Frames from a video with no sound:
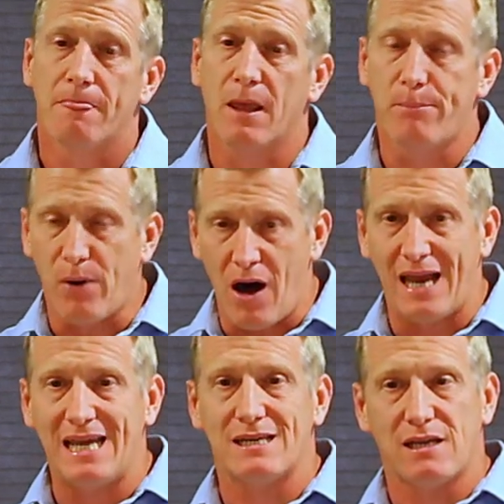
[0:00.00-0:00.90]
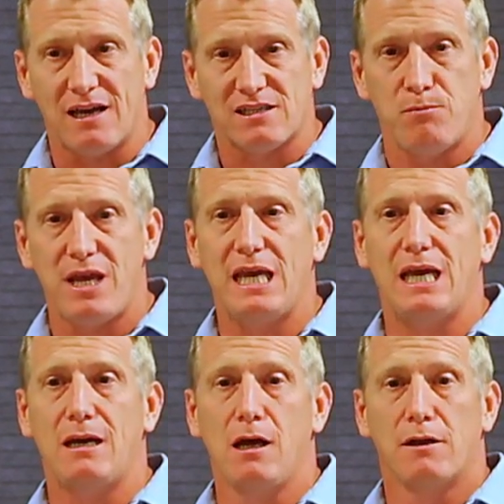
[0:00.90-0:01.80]
but it does
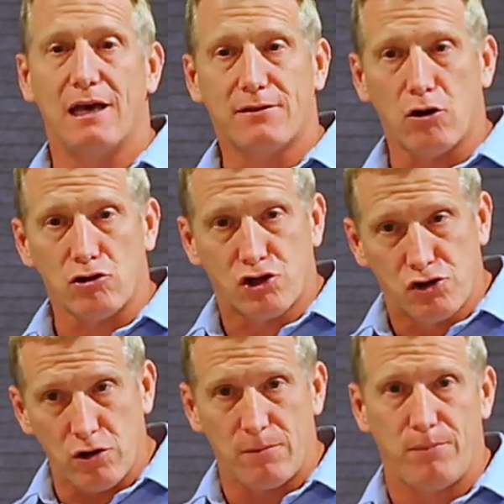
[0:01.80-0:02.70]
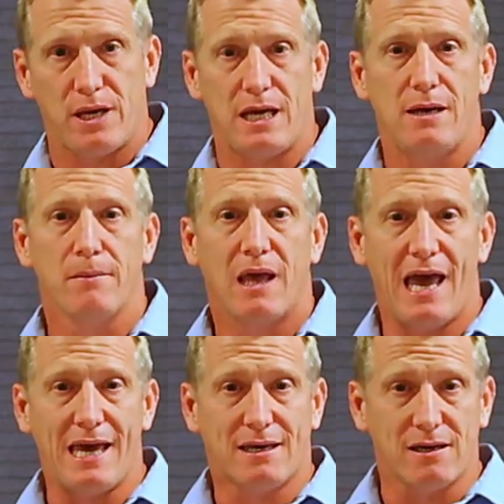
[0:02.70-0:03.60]
mean that there should be
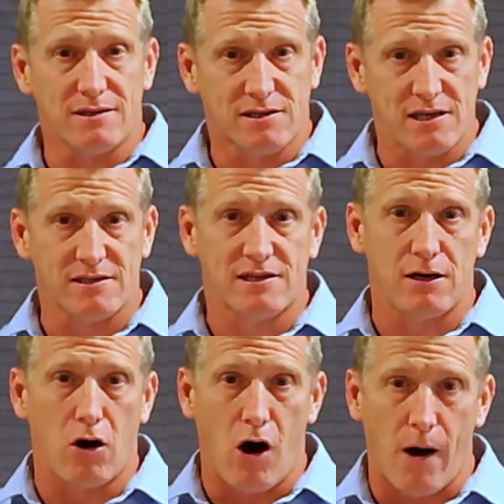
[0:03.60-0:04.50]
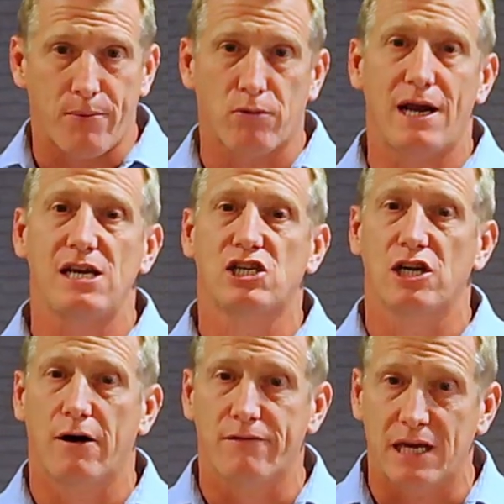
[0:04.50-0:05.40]
a consistent
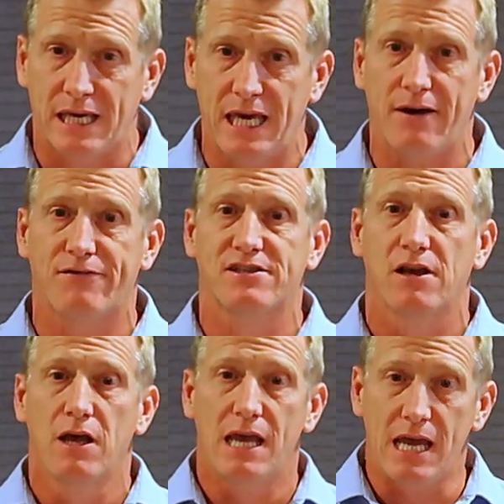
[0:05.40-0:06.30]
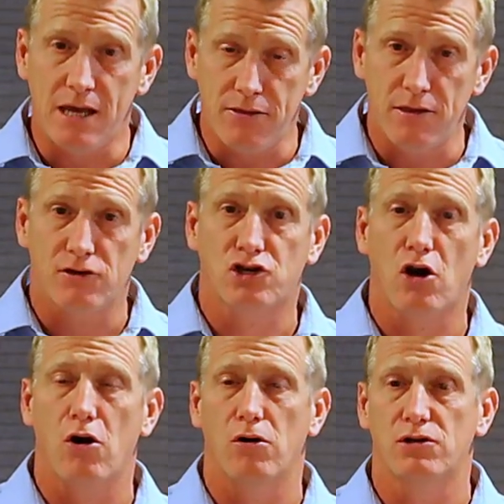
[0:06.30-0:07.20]
operation of the gifts in the
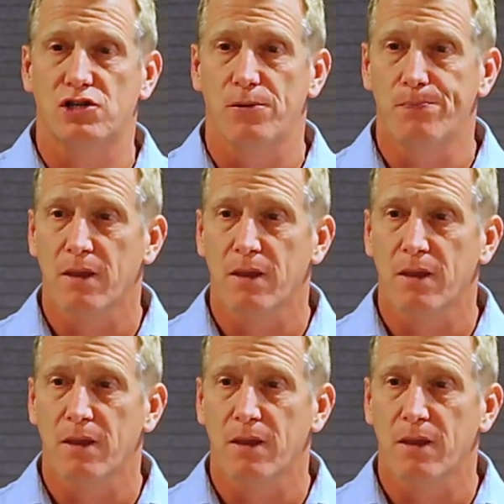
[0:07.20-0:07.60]
church